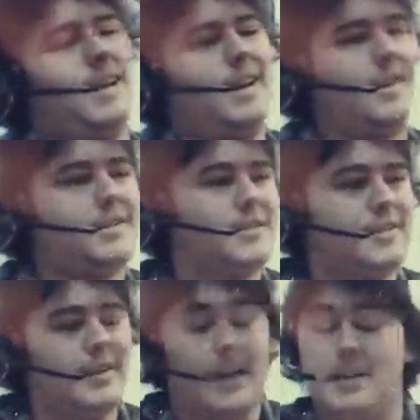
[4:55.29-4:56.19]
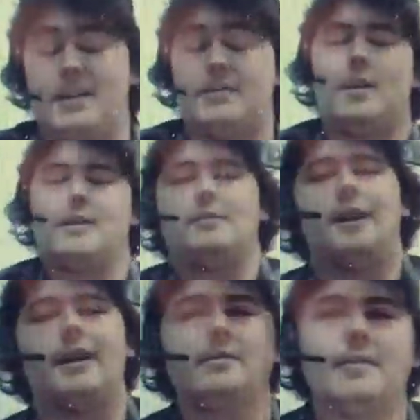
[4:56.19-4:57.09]
I didn't expect it, to be
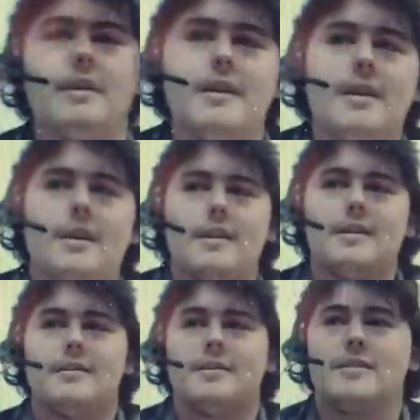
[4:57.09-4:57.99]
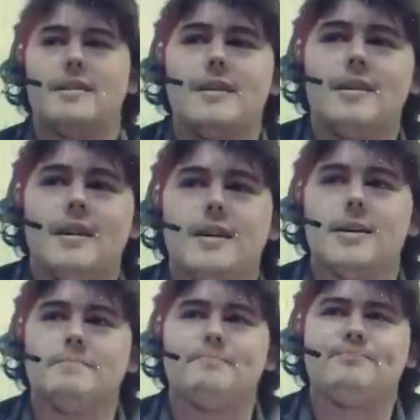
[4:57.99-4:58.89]
honest with you.